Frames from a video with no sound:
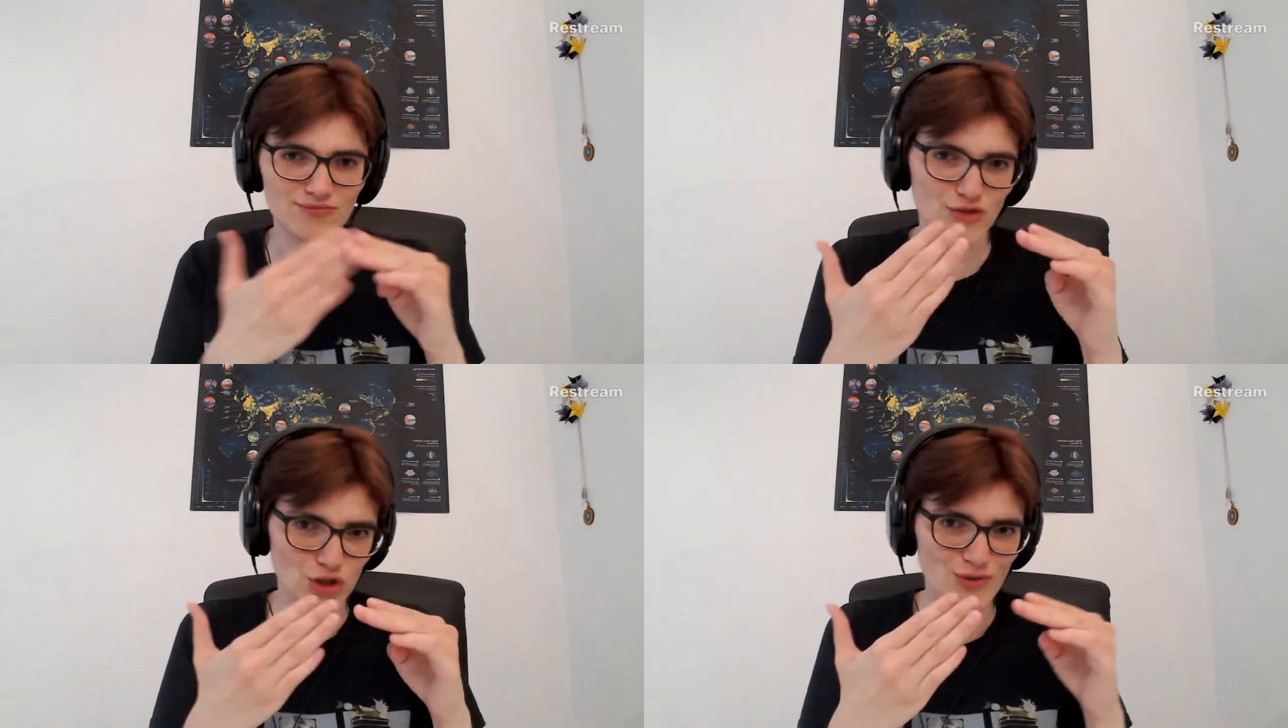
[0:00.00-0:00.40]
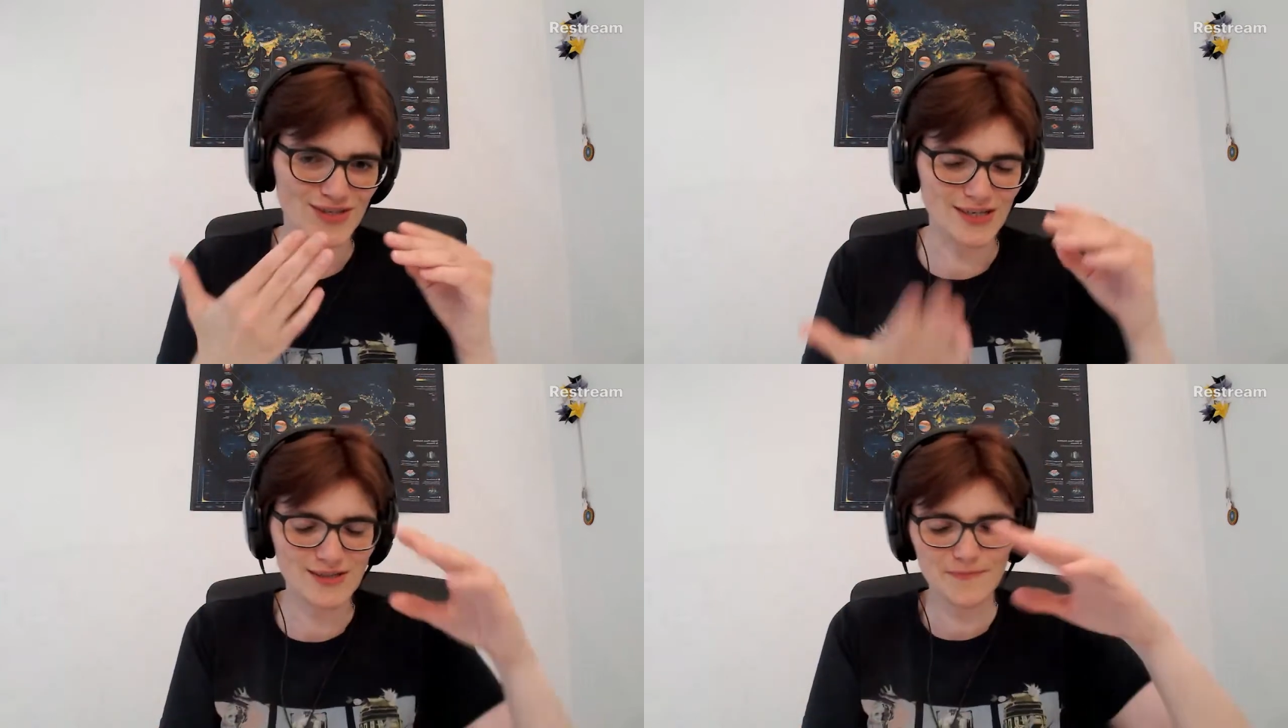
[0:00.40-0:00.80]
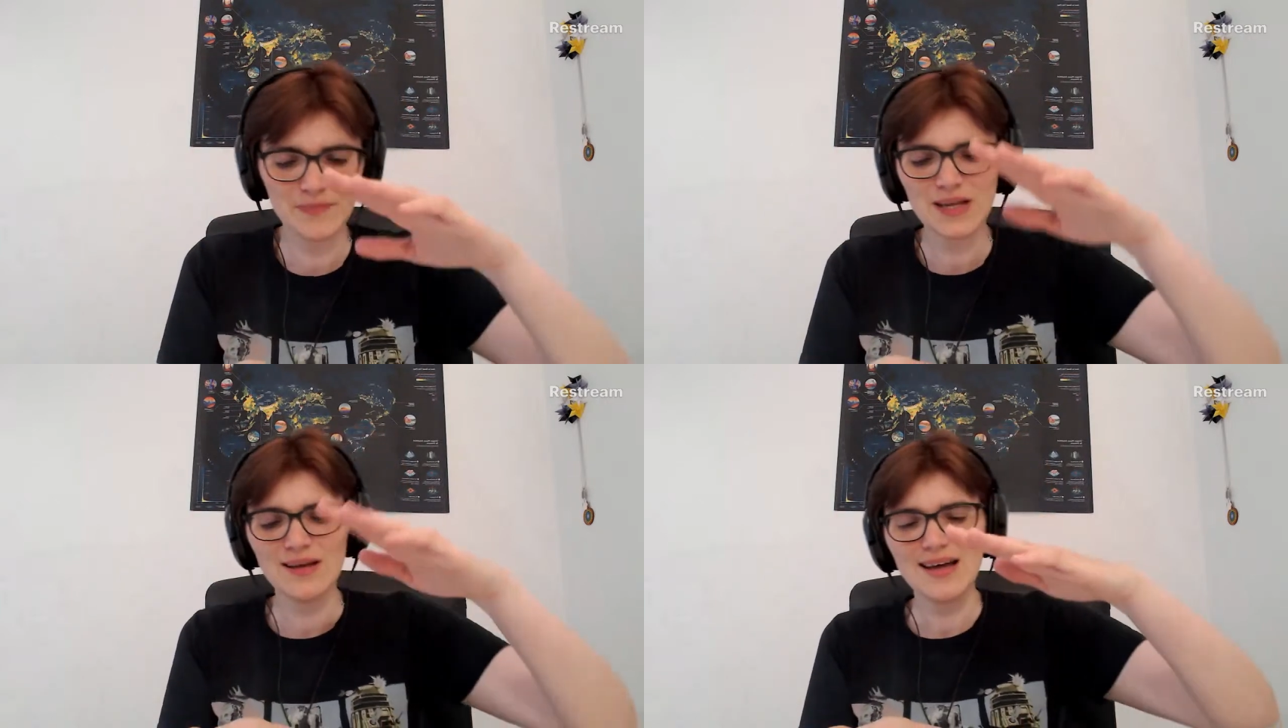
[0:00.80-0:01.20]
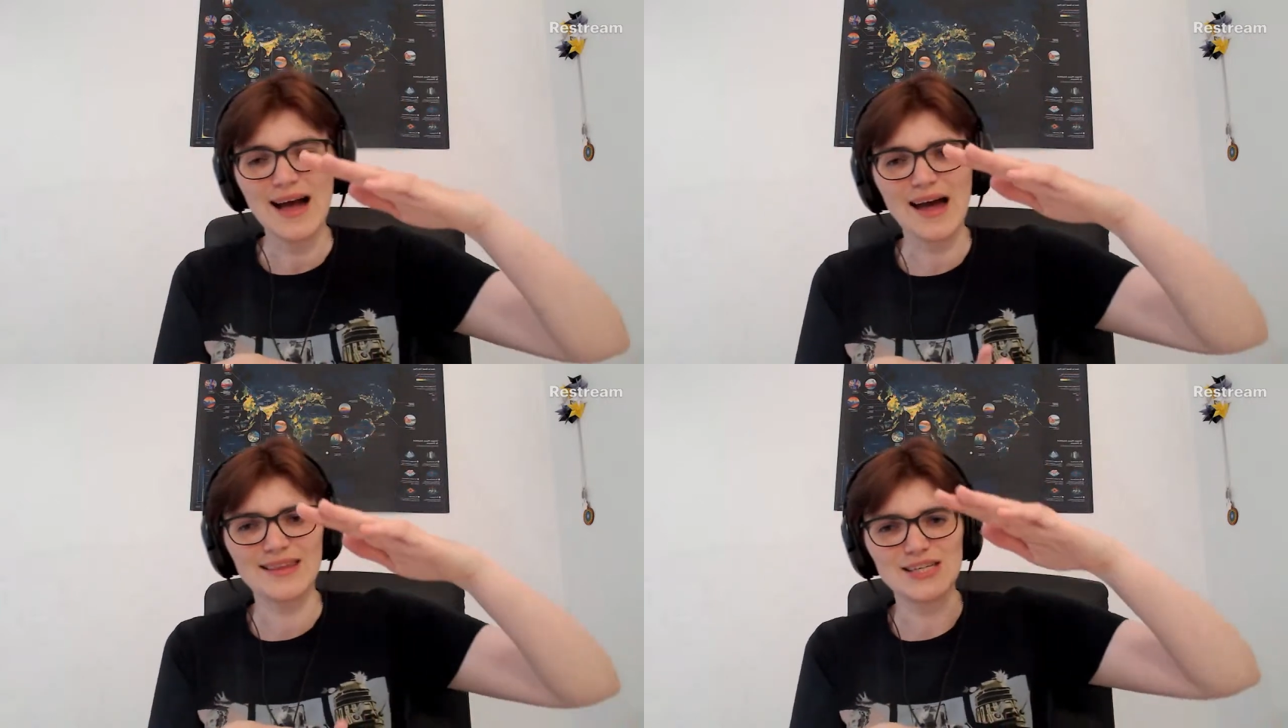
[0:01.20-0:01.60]
reduce it.
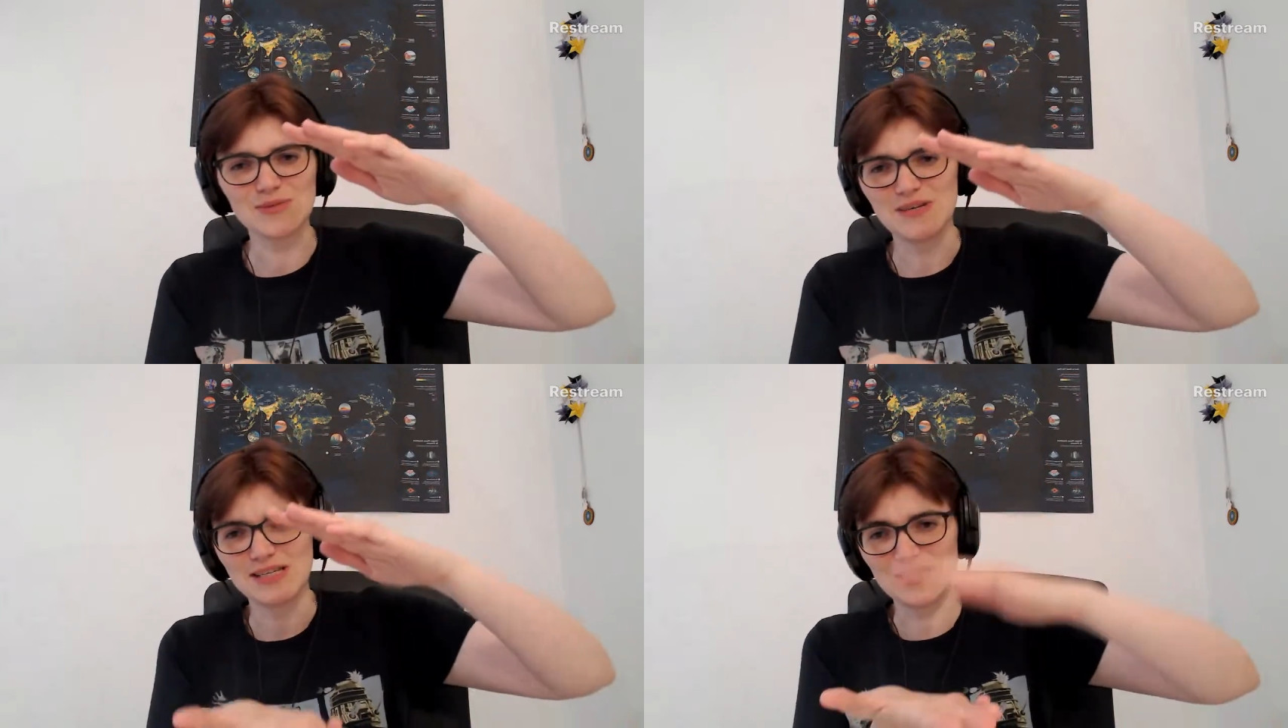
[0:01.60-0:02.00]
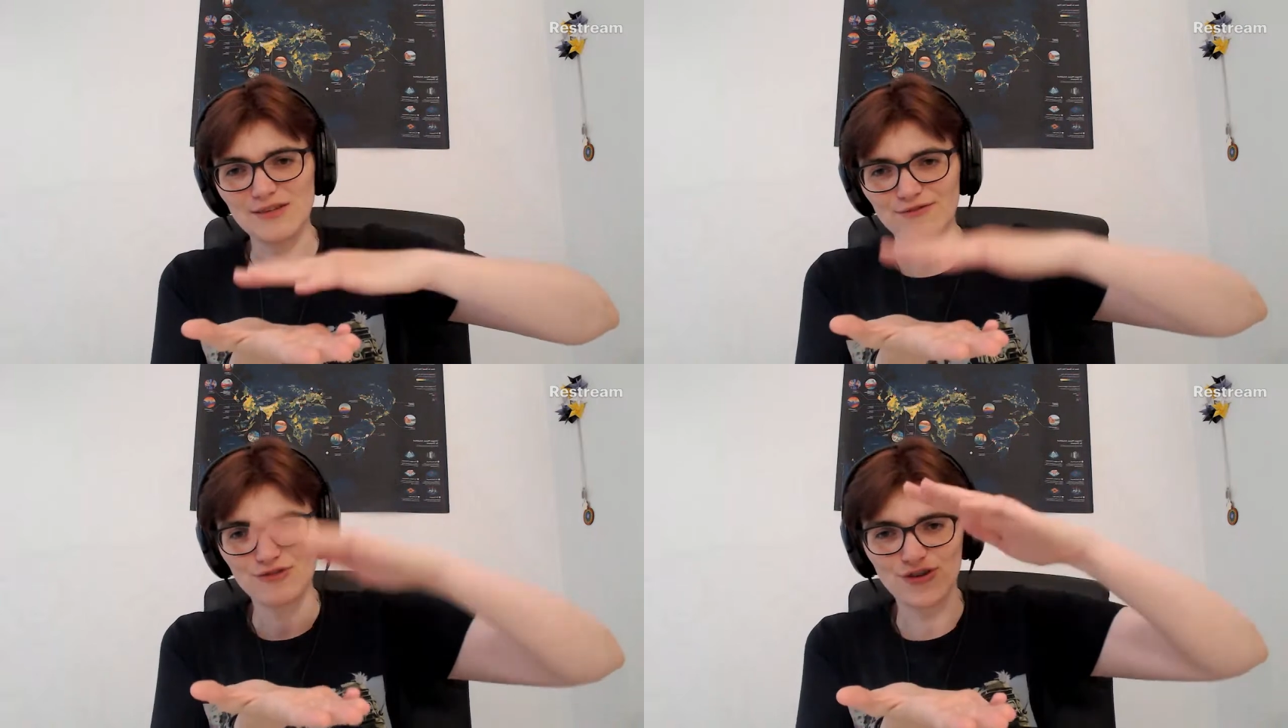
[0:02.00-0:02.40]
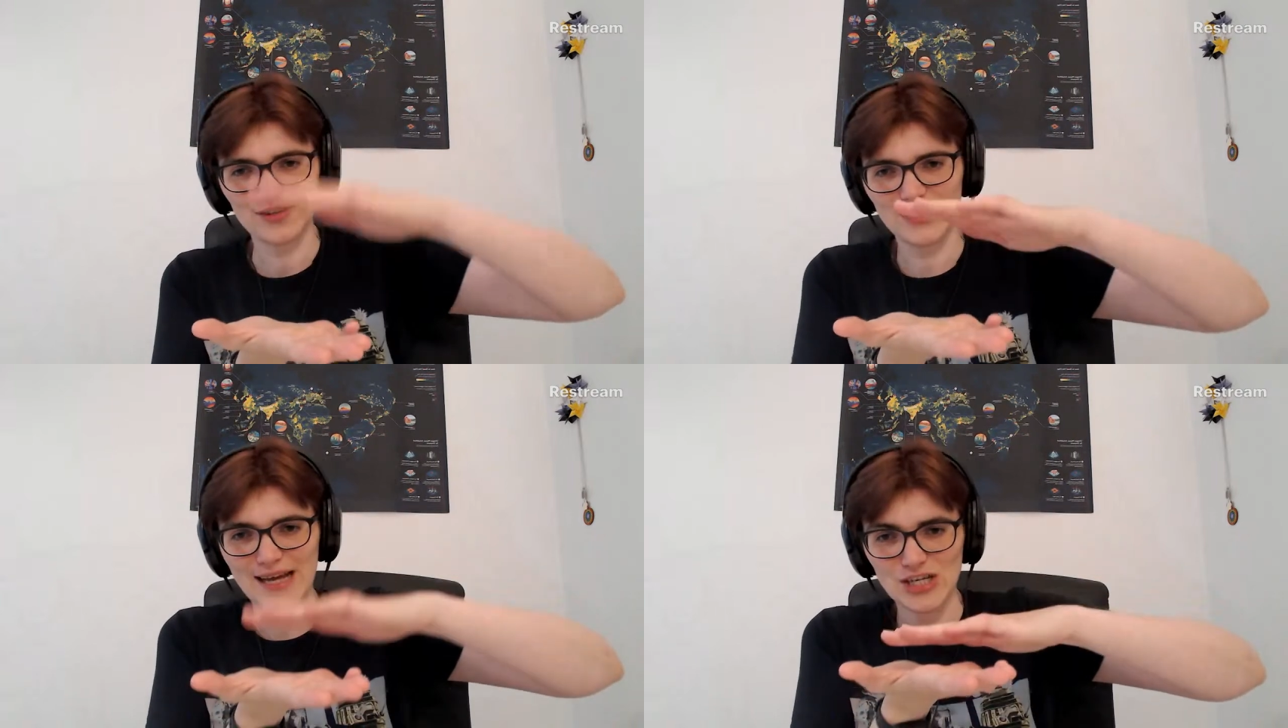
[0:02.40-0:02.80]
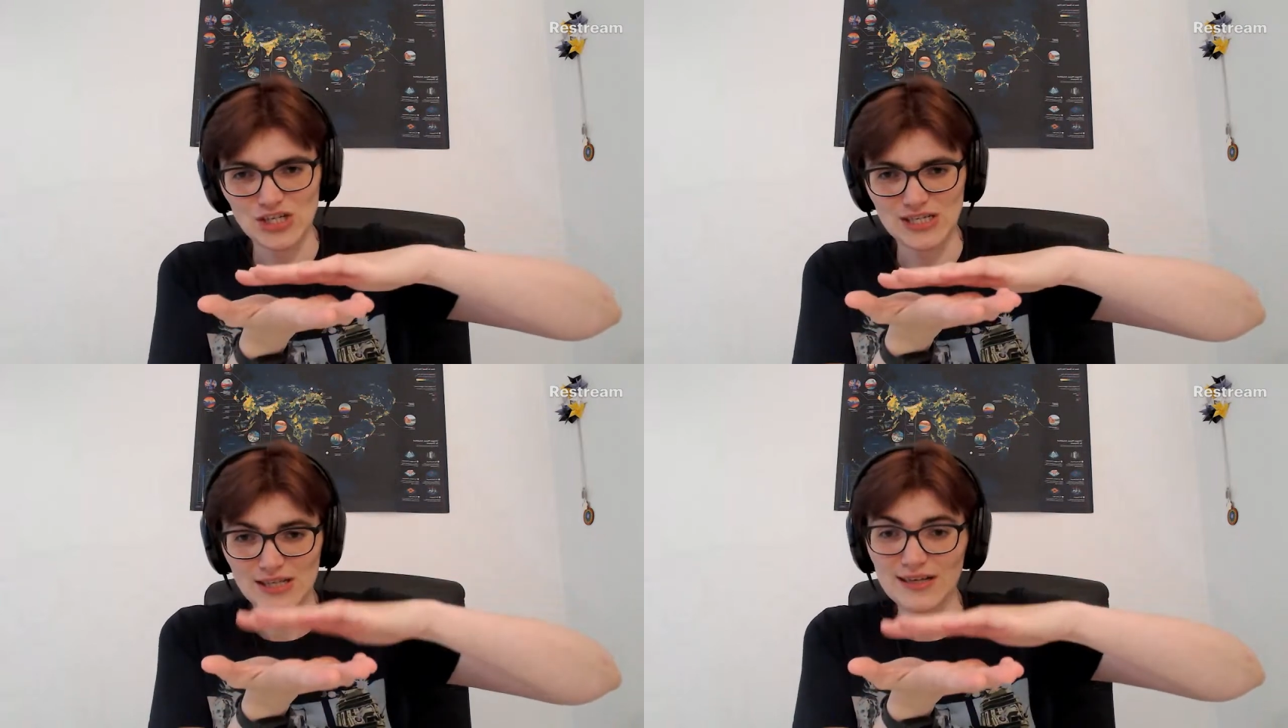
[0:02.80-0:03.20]
And this means that the frog can
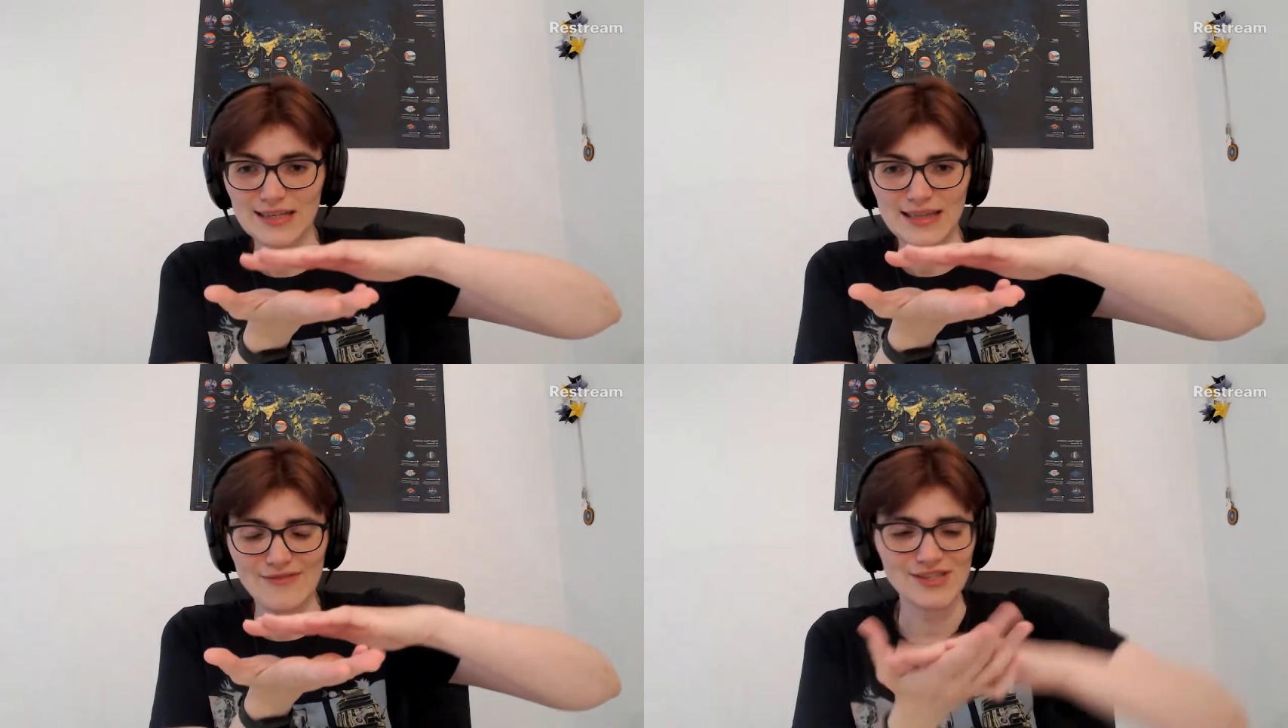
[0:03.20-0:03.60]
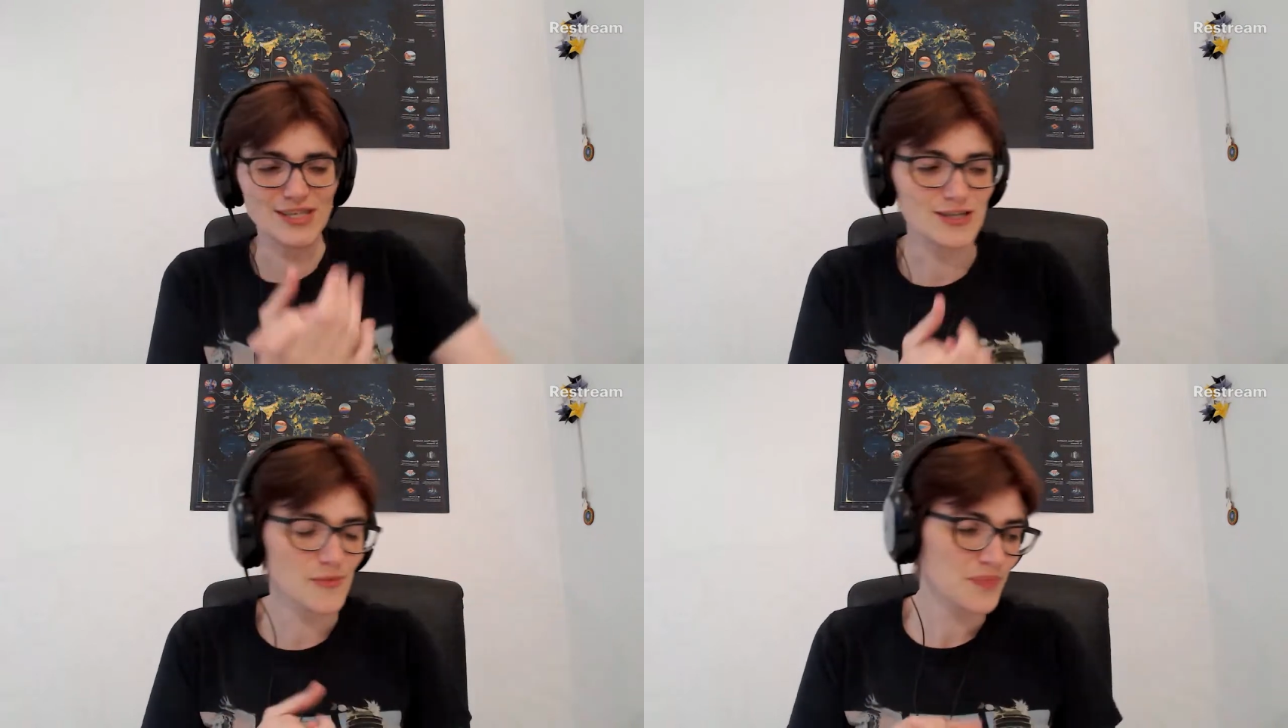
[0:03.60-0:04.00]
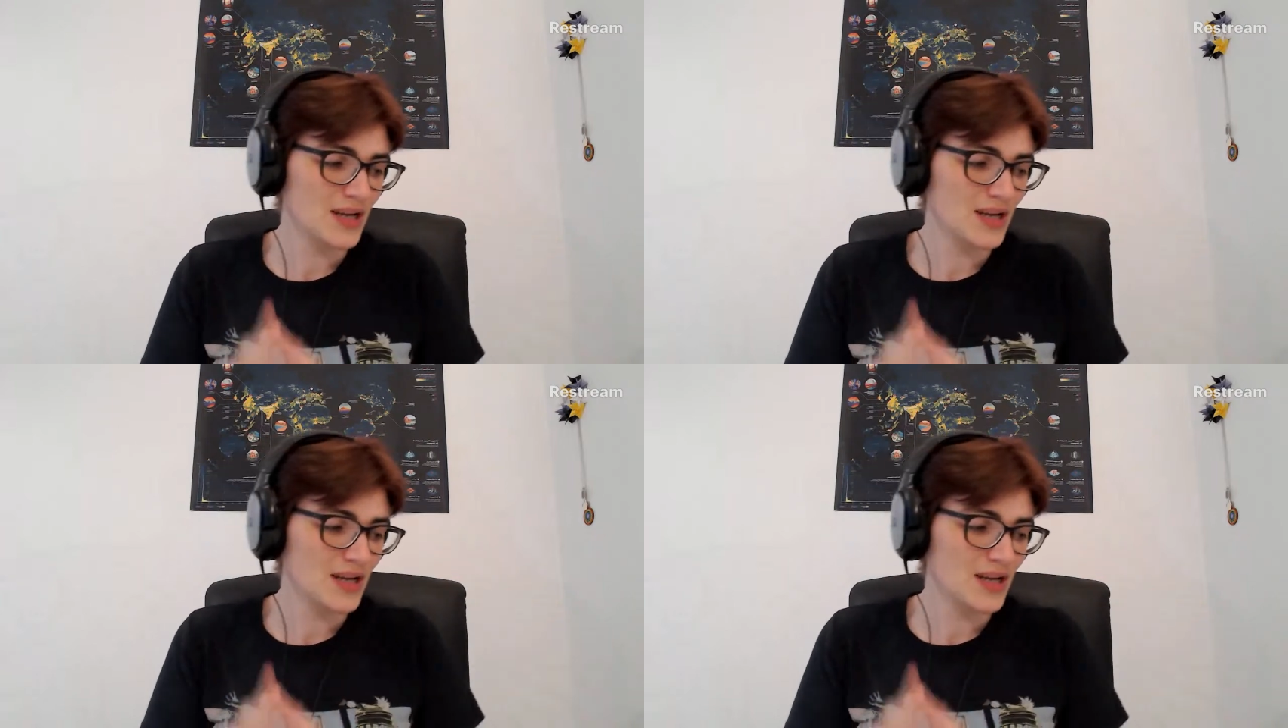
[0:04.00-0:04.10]
actually slightly levitate.